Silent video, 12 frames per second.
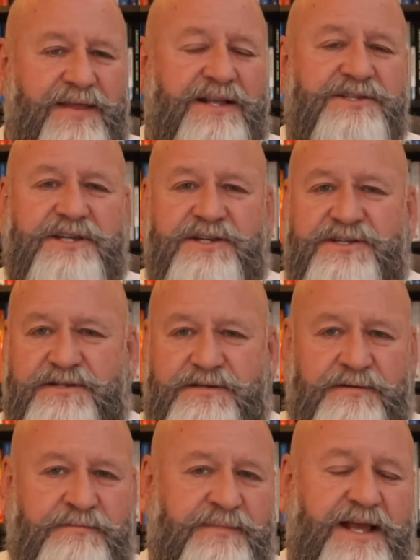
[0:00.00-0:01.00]
That's
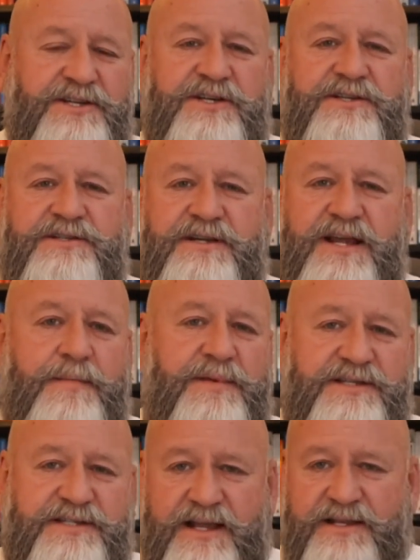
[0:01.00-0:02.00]
just
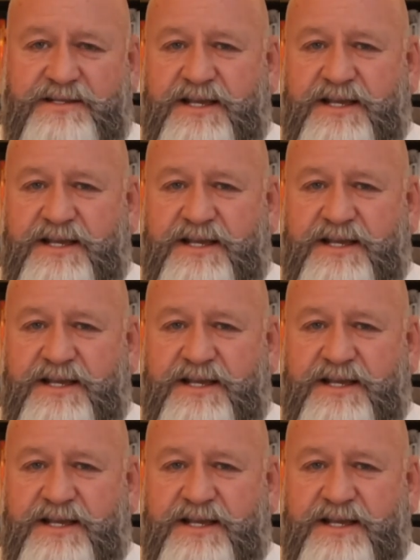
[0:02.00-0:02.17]
common sense.